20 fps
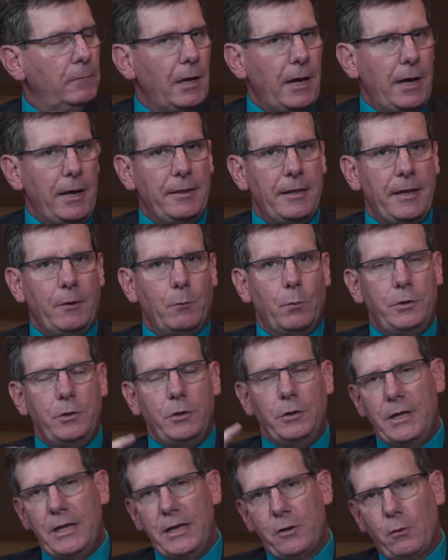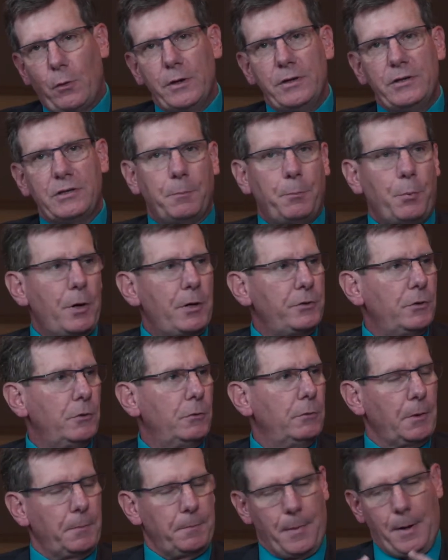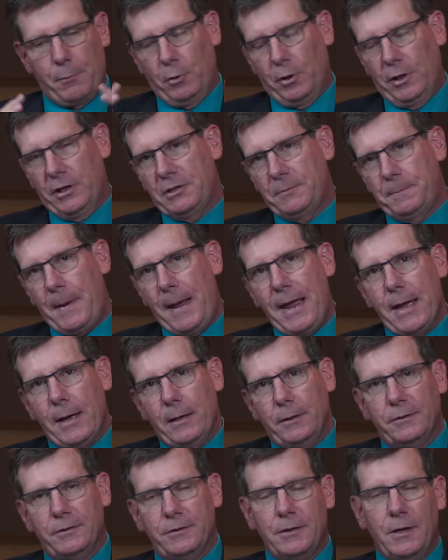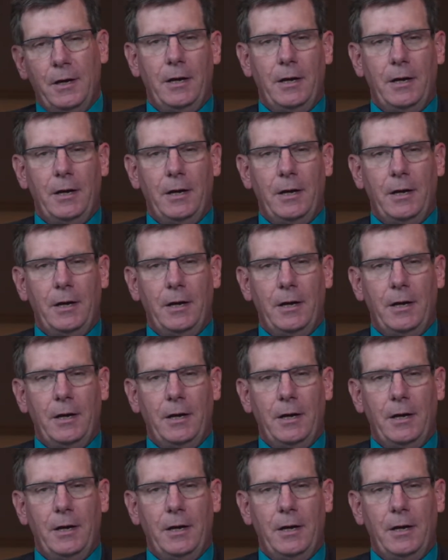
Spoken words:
And then when you decrease the pressure, the bubble expands.